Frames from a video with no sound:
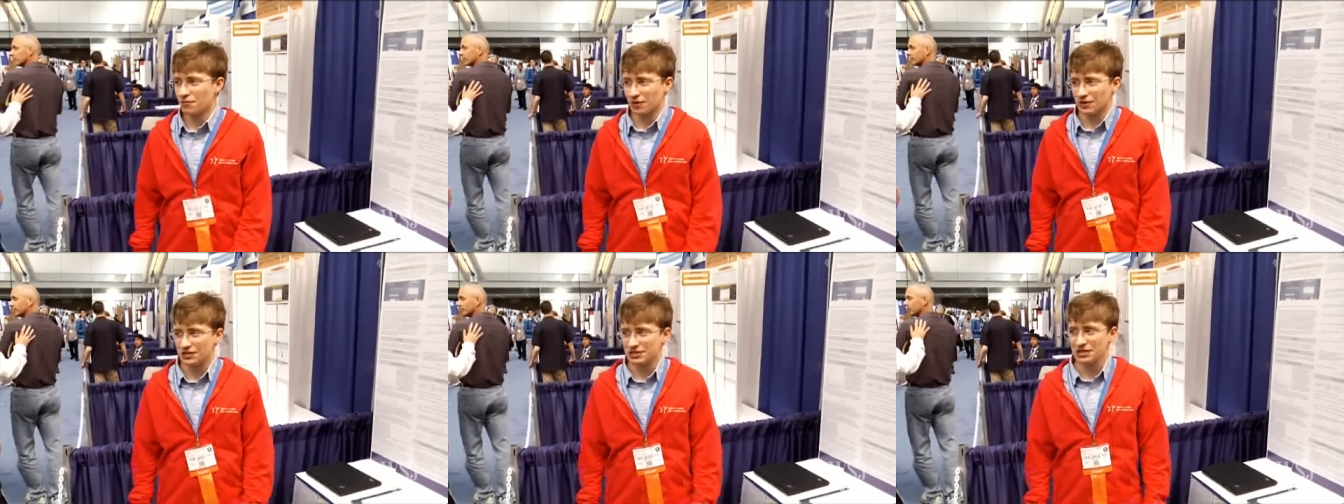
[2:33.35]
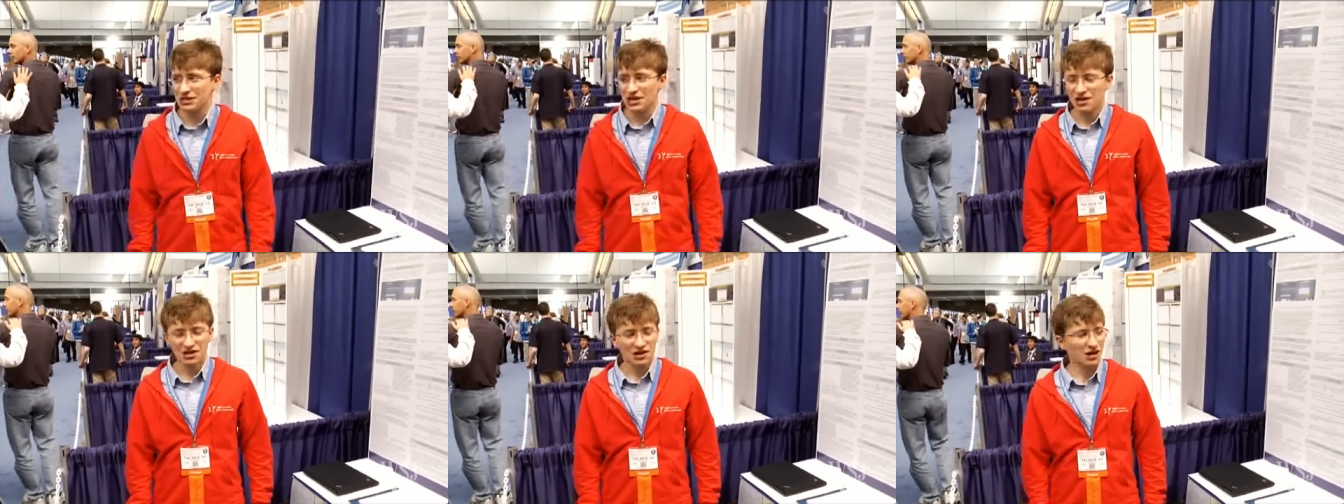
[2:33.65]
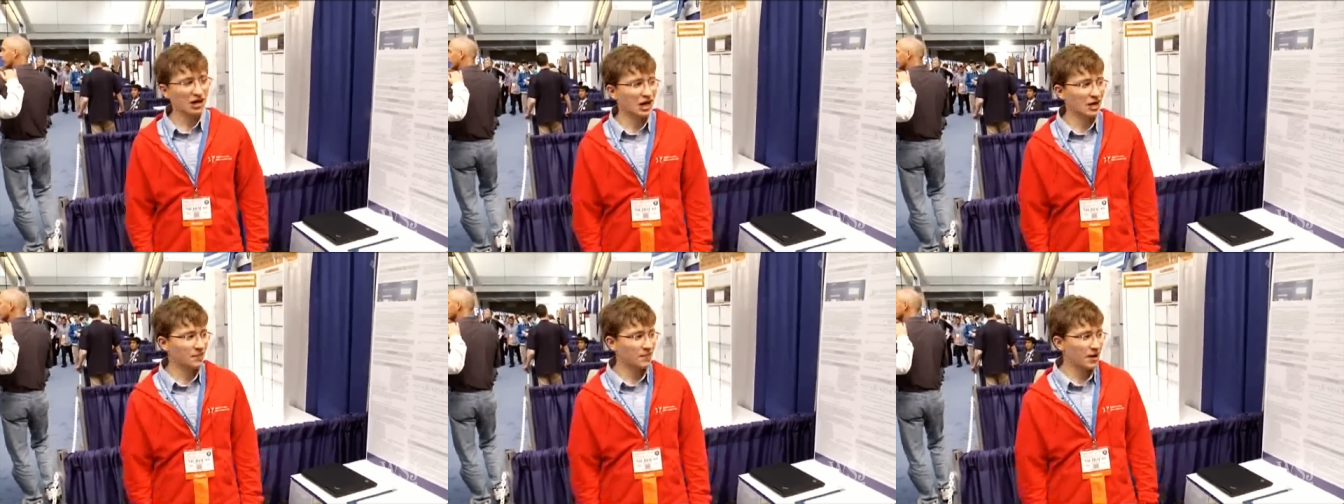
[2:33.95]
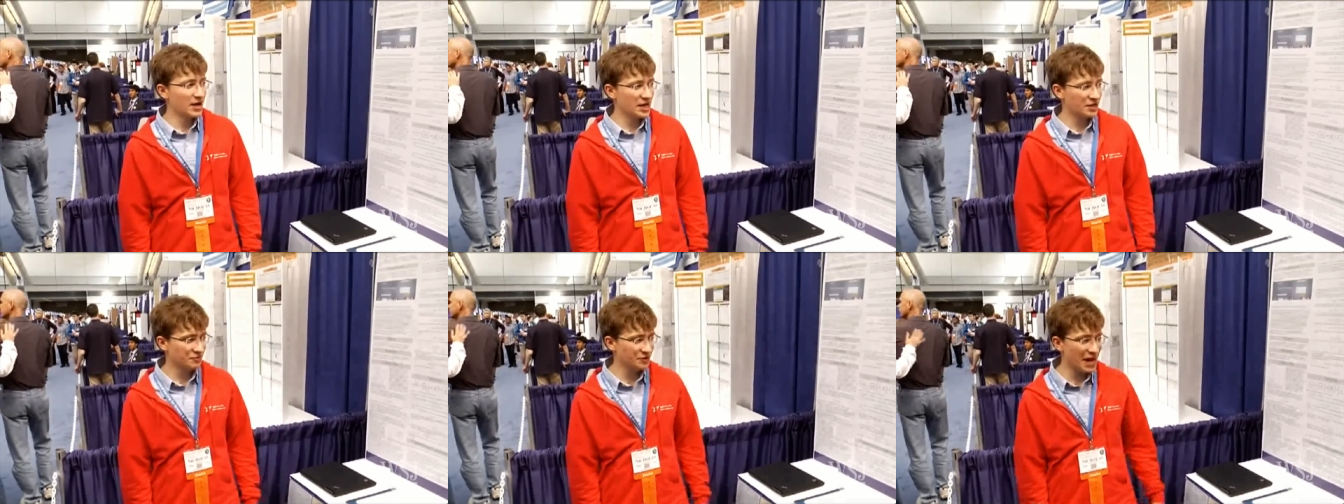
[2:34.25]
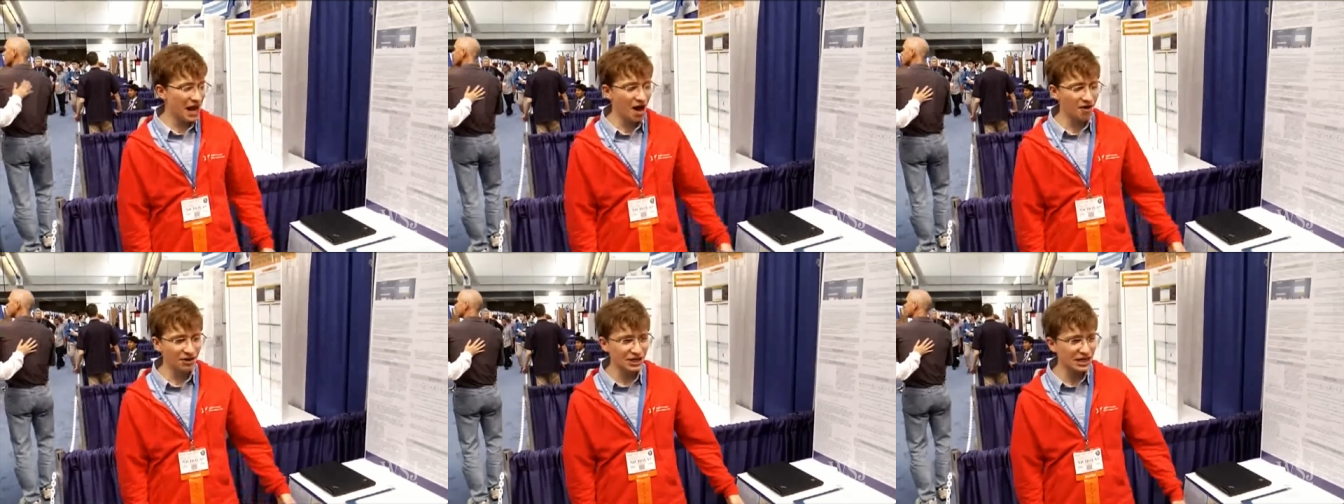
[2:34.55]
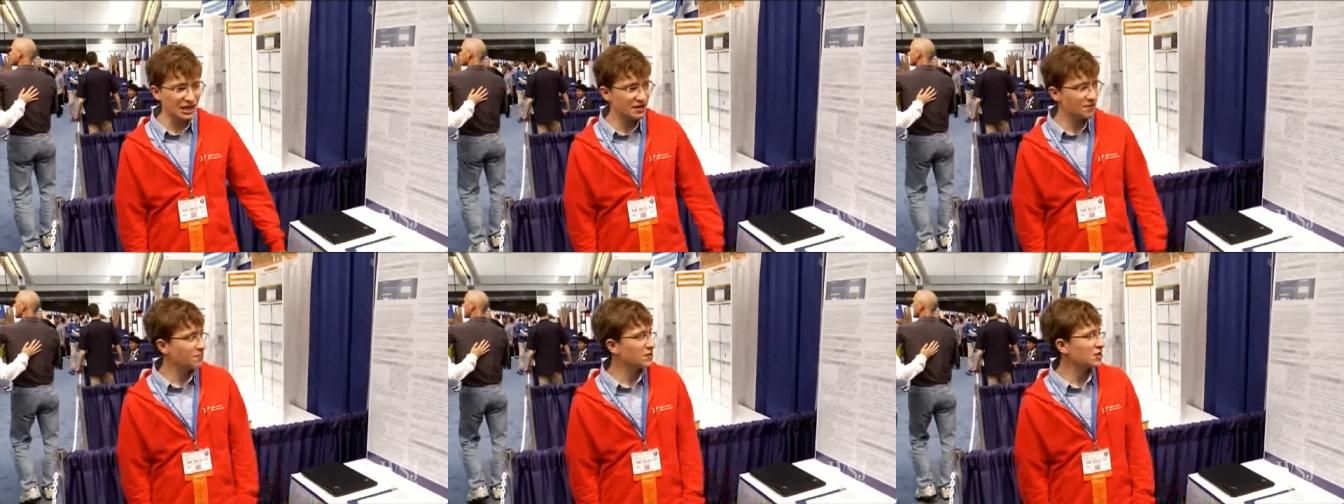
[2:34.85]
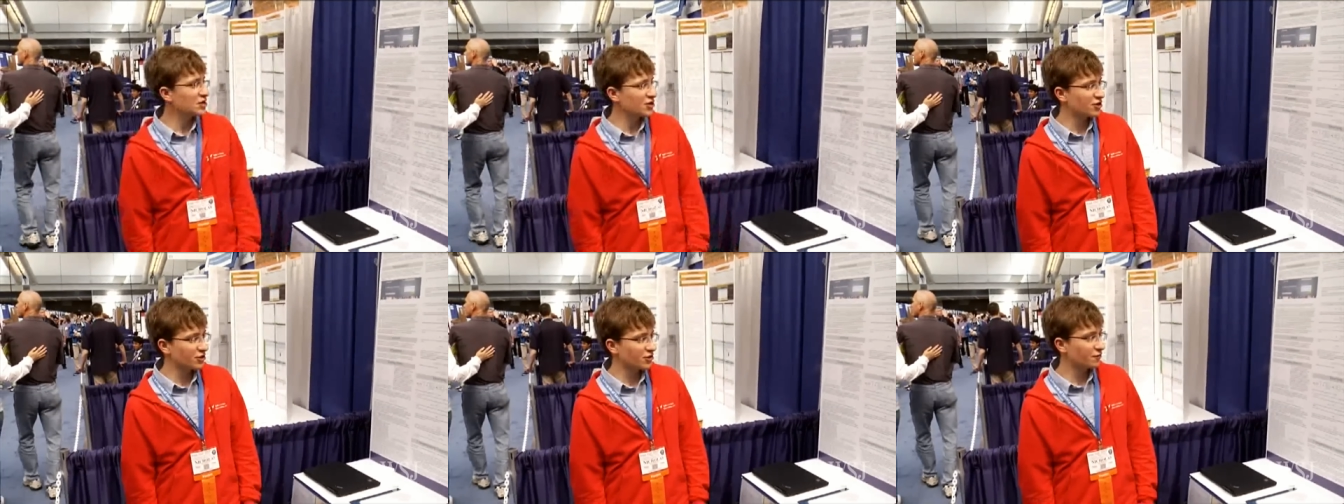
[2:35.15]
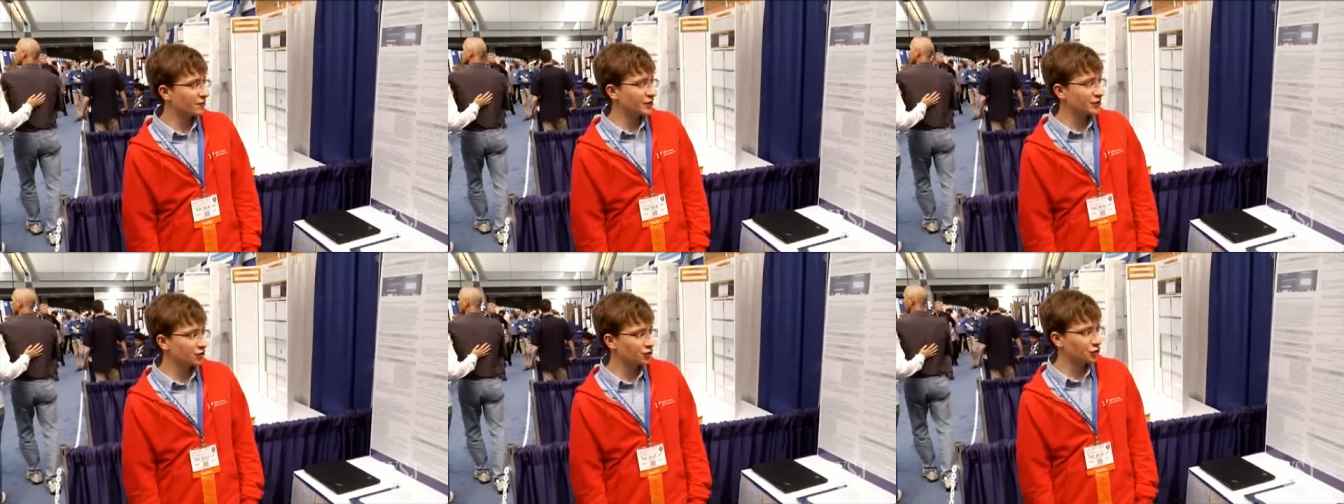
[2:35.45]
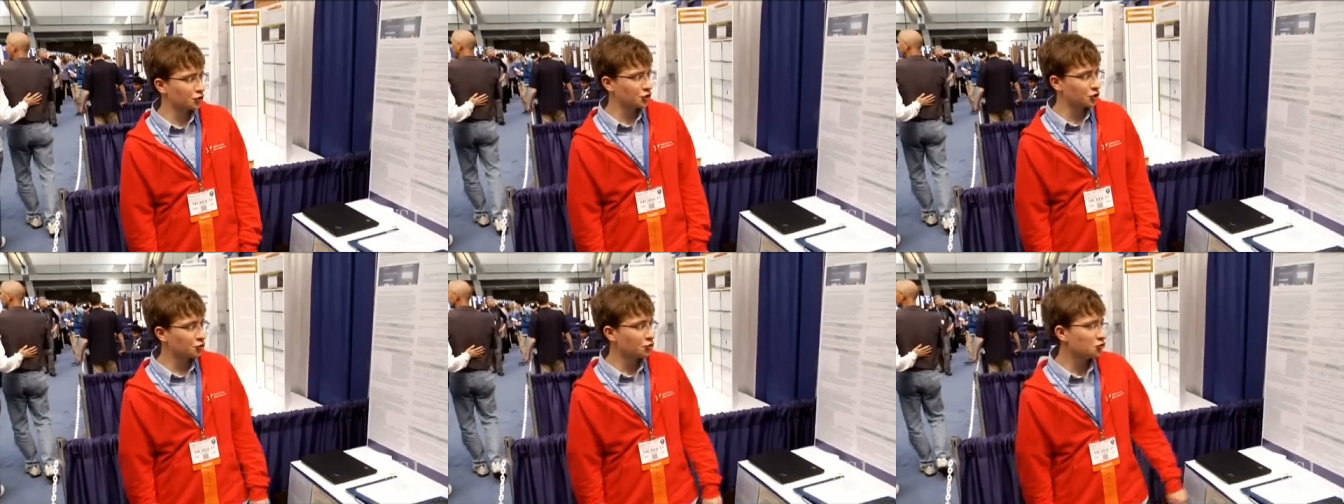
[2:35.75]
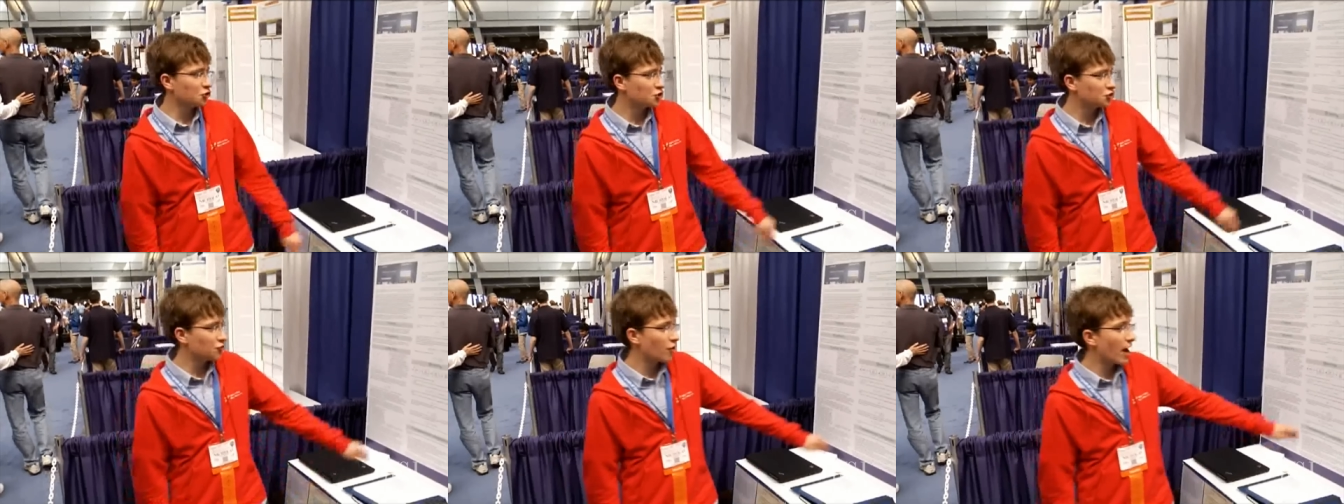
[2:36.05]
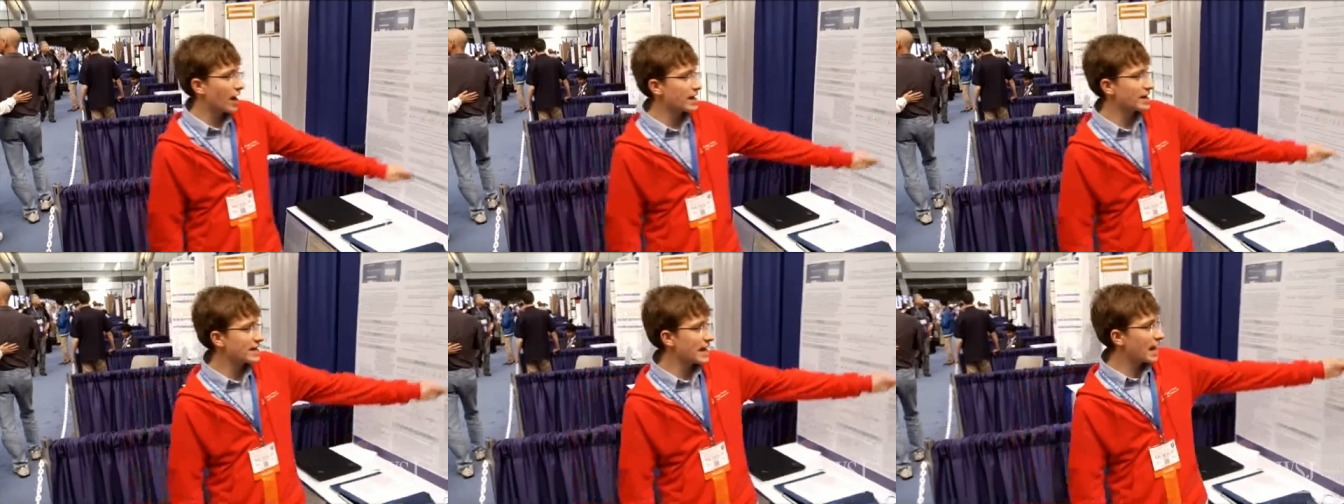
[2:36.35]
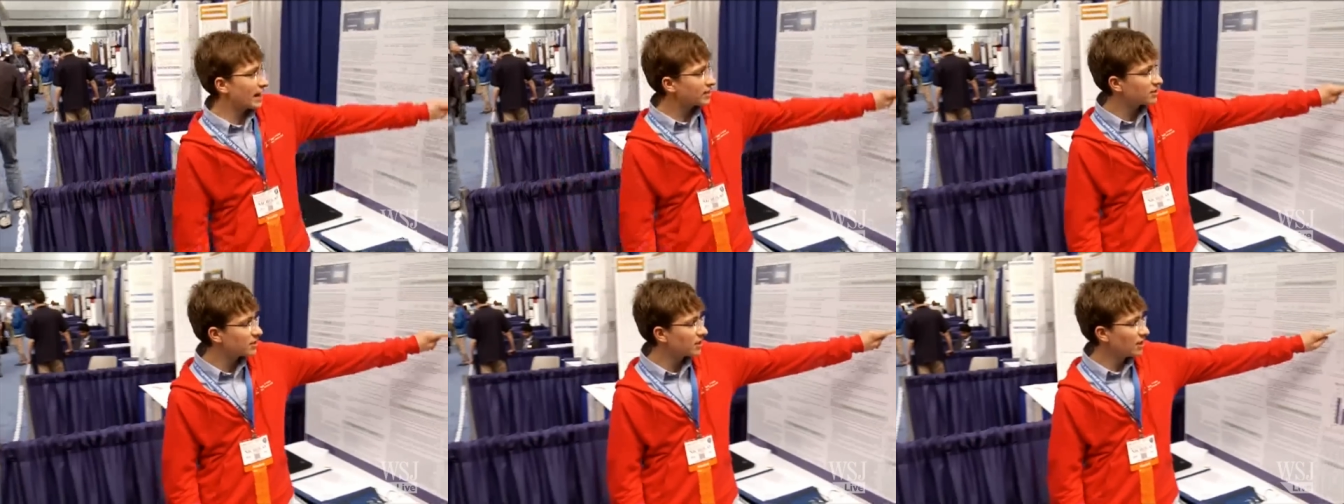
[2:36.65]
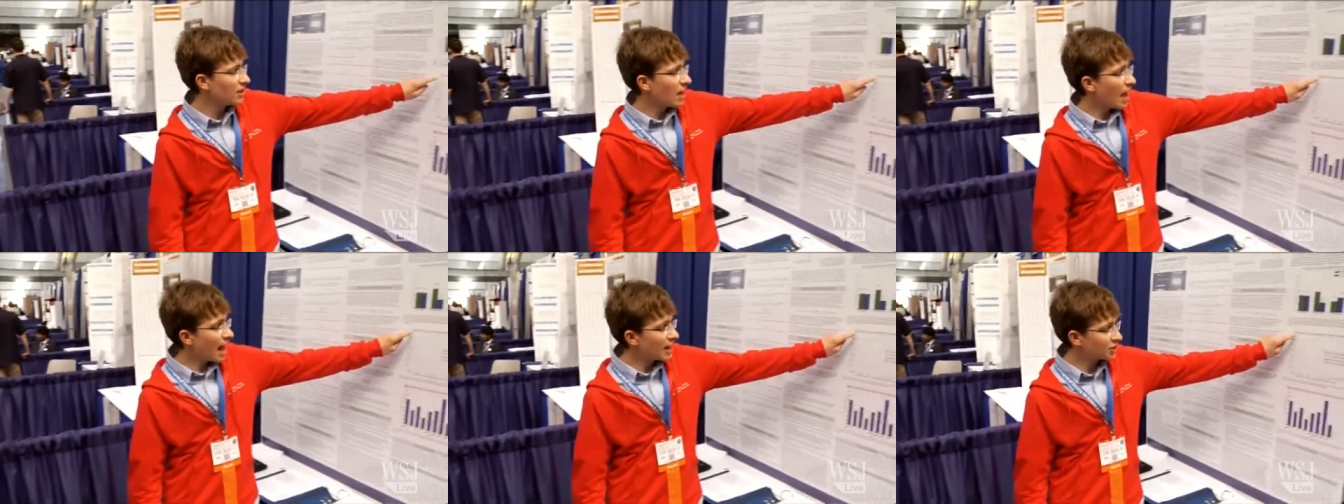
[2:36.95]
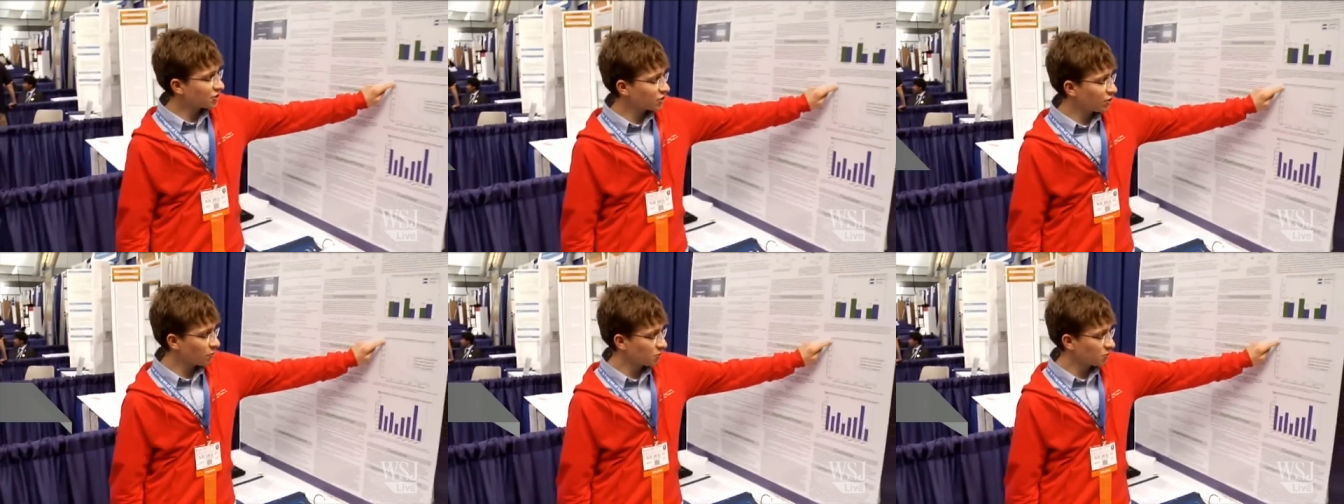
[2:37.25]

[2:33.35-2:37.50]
Uh, I guess that, that stayed with me, so I've had a long-standing interest in search.